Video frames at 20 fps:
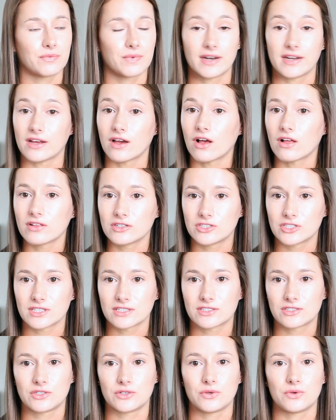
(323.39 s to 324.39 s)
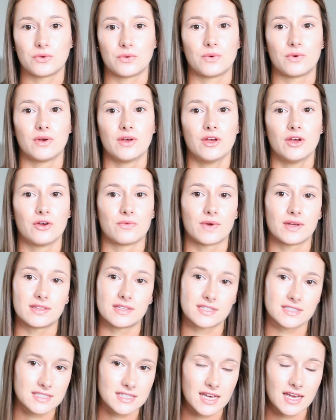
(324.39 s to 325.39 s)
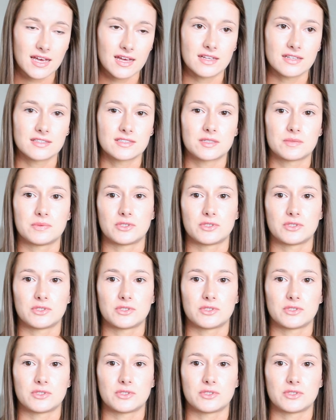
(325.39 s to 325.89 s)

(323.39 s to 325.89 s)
radiologists who read the scans,